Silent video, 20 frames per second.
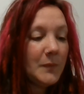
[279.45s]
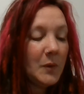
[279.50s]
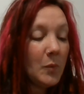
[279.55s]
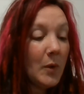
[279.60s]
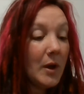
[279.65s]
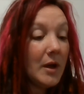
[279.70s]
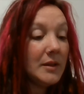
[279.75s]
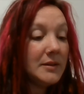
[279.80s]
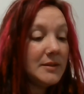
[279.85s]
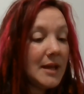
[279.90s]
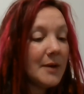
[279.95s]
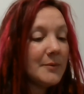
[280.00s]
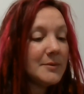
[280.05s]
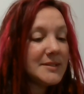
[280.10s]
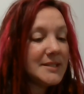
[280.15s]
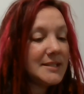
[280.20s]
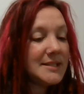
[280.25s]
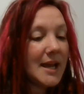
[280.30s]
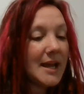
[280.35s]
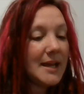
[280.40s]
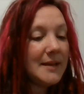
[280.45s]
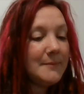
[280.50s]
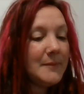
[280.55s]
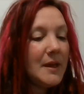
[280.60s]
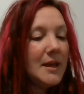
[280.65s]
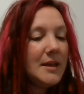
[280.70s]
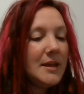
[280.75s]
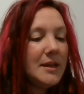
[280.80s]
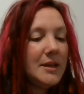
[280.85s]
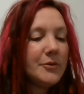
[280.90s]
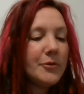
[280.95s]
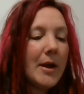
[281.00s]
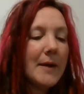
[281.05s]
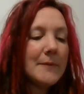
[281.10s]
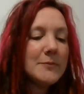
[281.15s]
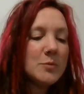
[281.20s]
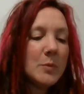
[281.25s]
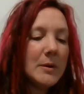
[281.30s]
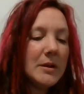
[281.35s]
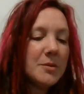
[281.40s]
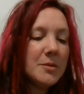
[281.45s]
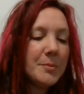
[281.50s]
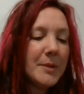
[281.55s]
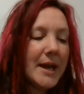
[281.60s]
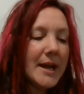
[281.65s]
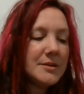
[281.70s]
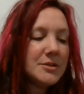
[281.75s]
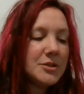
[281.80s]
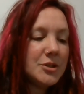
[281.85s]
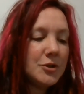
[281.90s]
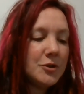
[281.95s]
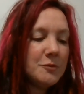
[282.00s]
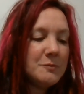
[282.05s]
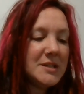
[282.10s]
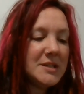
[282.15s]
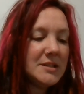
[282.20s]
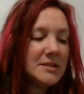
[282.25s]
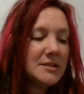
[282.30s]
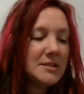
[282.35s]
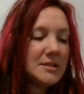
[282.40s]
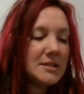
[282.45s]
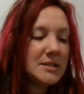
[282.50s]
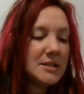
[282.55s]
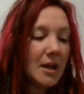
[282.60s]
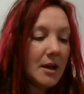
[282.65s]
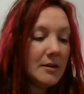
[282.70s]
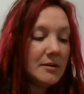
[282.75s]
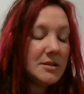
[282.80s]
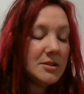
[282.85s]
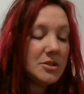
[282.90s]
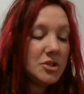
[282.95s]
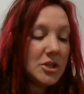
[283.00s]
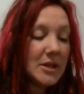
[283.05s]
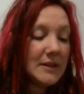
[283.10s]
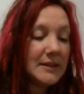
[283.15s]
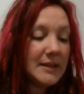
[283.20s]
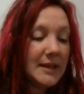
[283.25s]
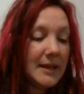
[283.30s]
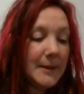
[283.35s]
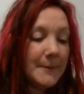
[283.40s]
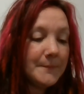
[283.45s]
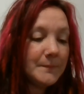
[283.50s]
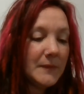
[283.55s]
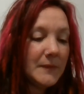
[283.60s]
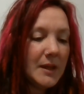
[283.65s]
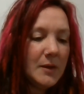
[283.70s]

Well, now was the time. He grabbed one of the black tubes and tugged gently.